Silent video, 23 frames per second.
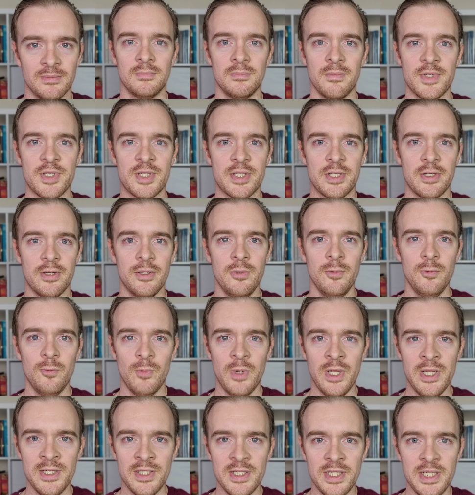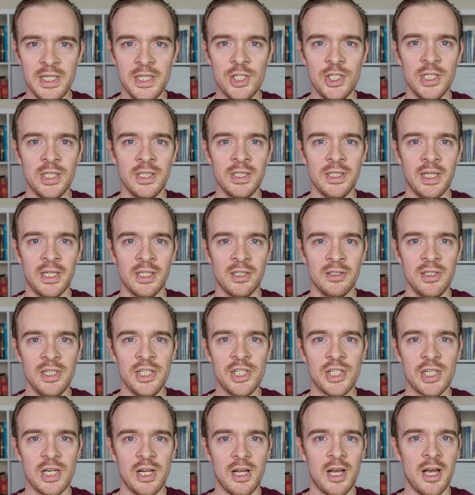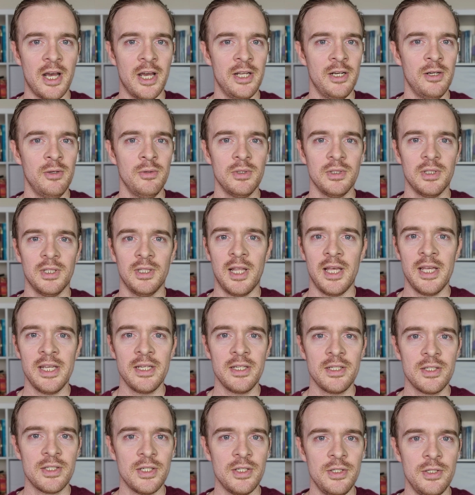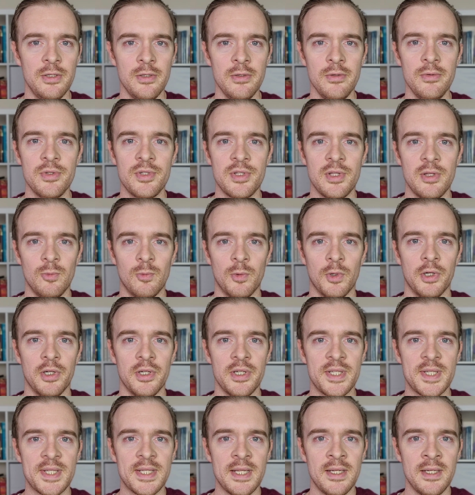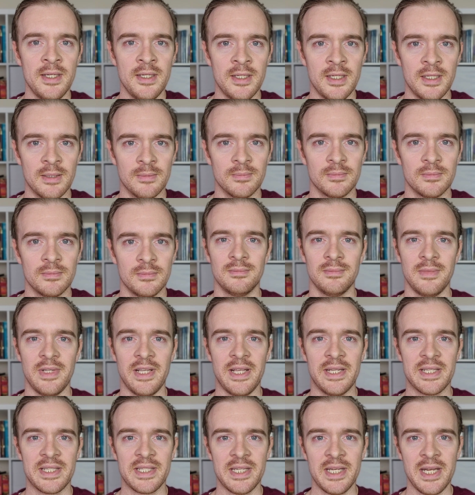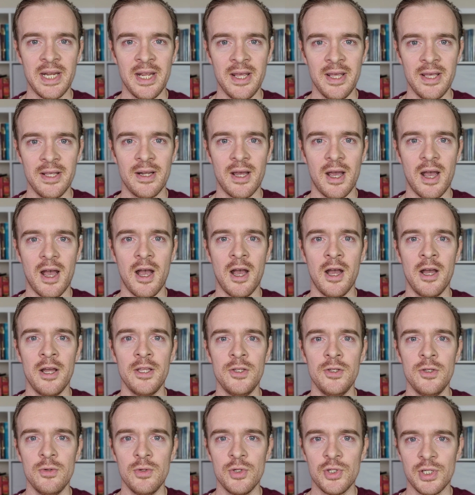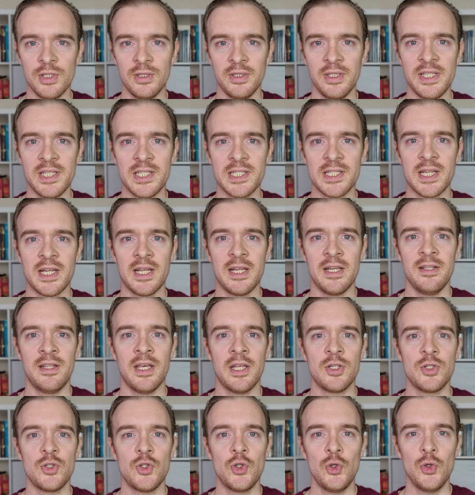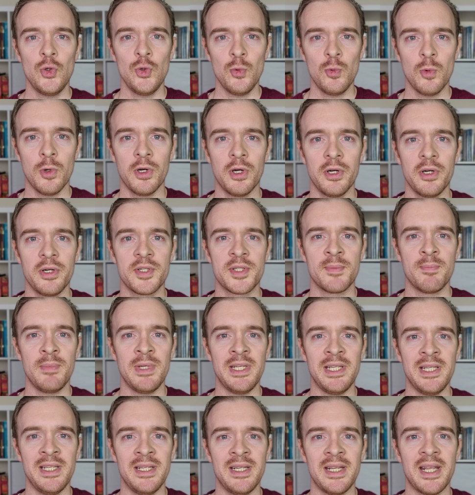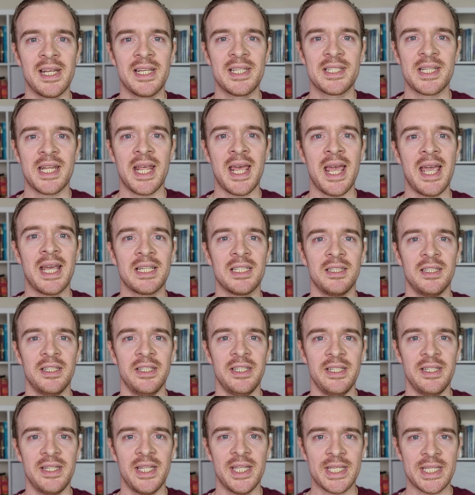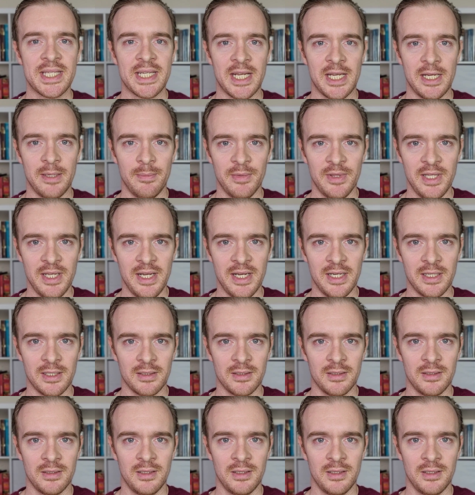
So, when teaching English, I don't like to use the word synonym. Instead, I usually say that two words mean exactly the same thing.